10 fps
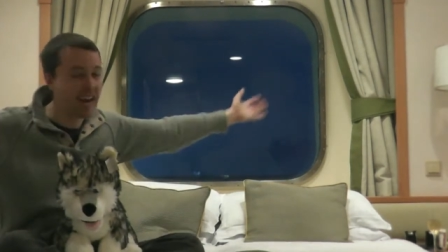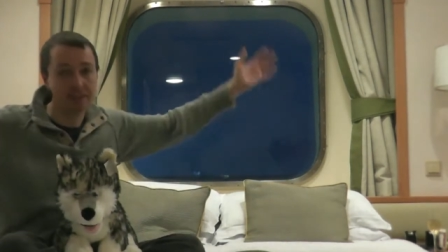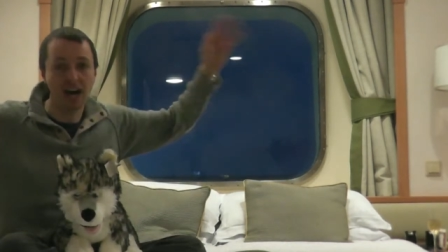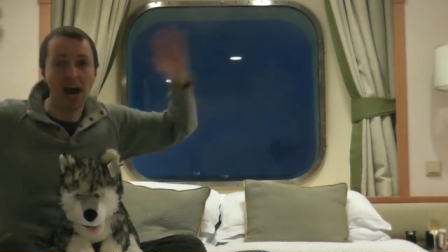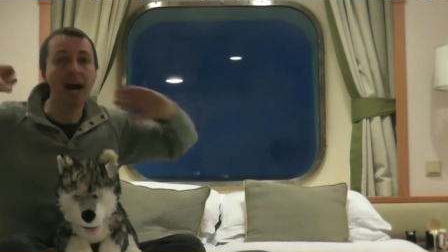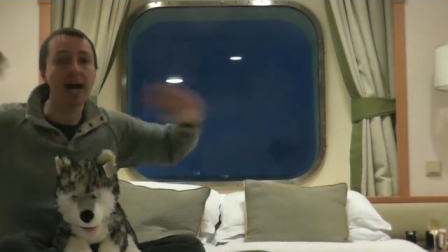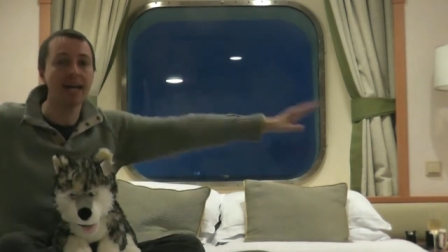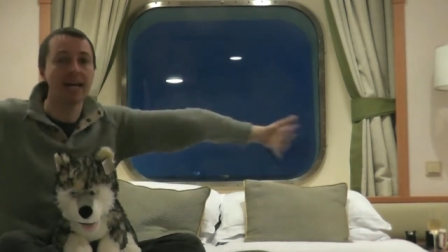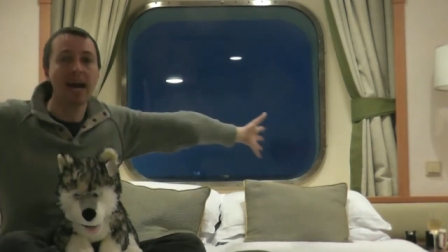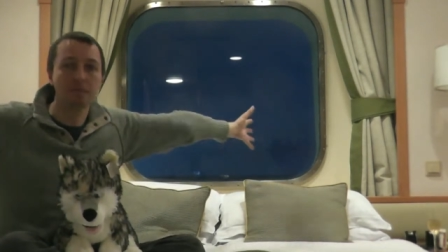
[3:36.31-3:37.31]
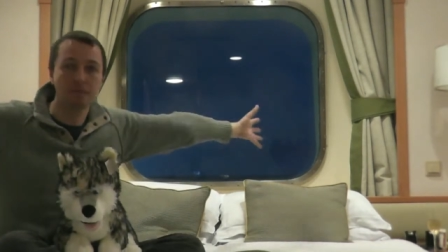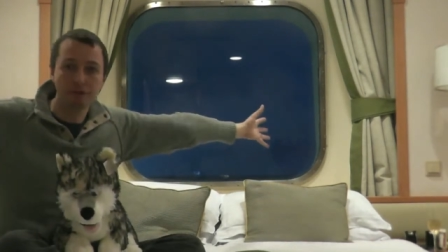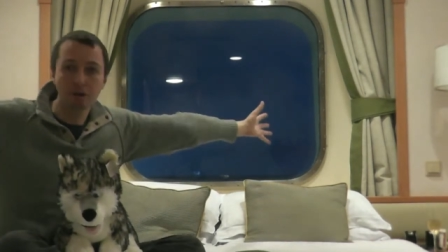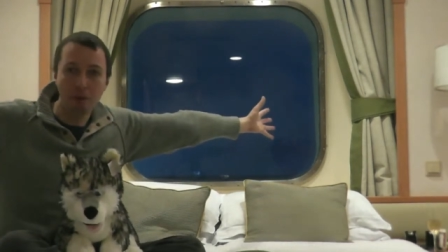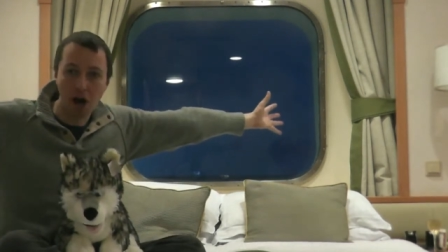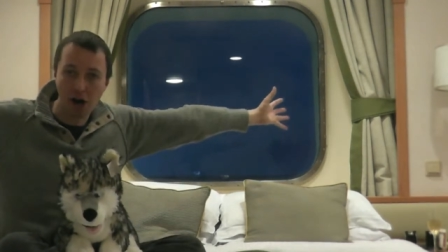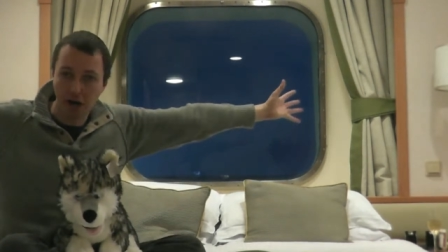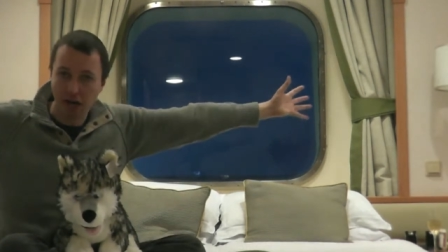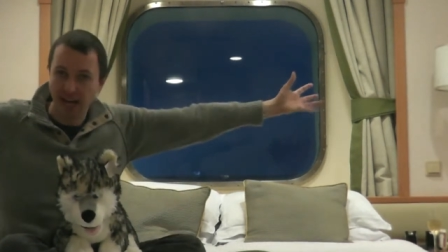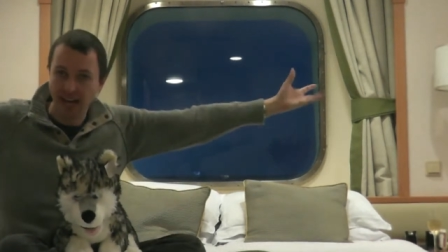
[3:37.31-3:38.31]
and I am super
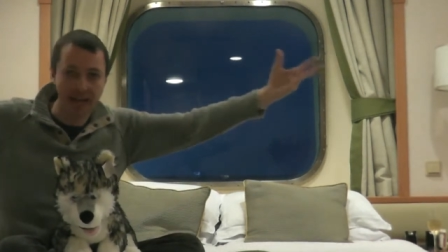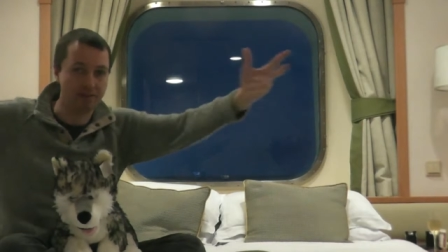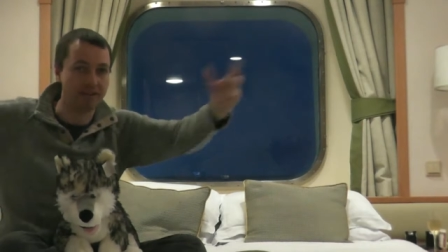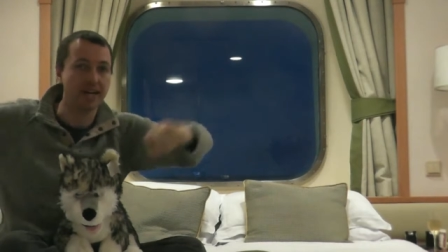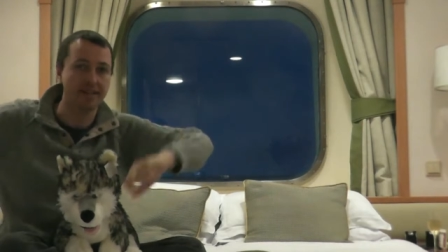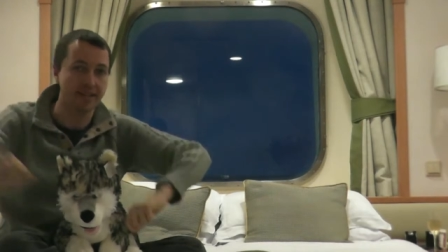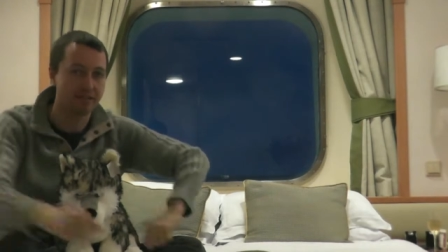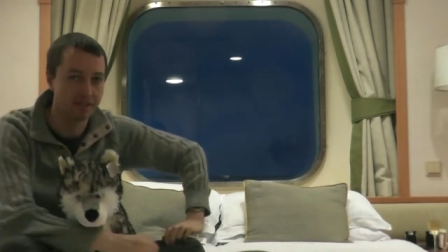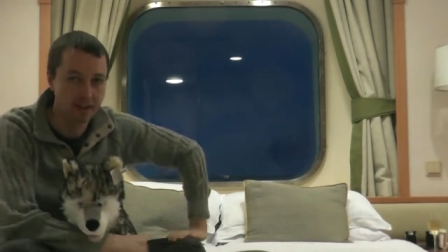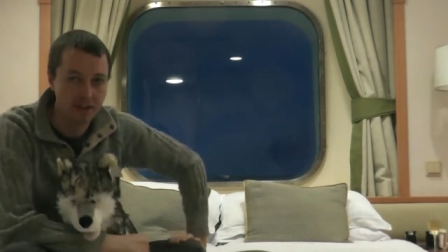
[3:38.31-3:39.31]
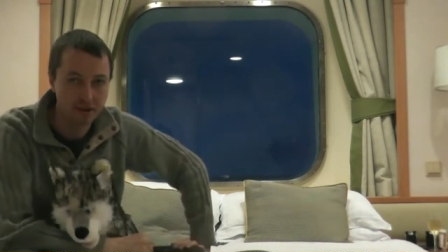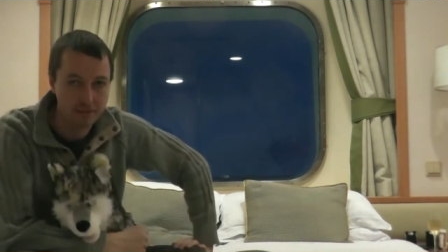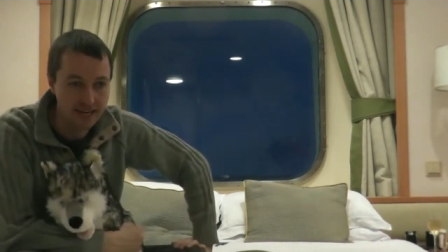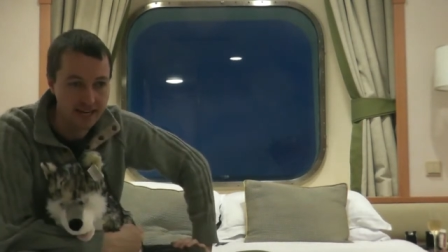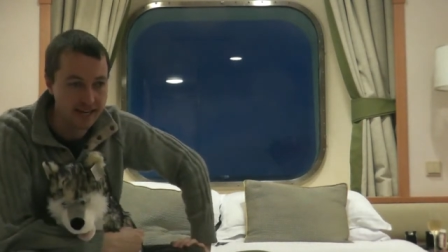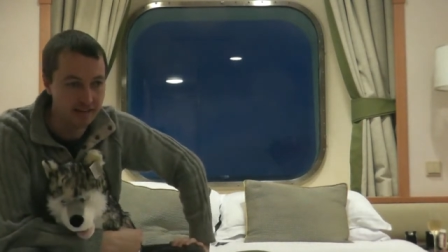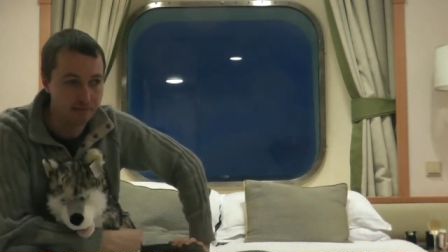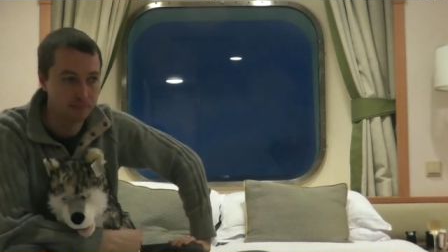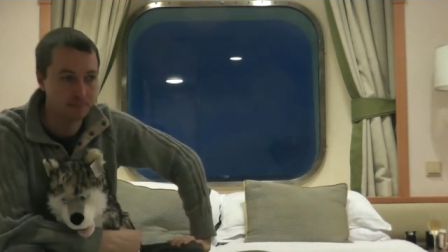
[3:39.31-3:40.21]
excited to be here.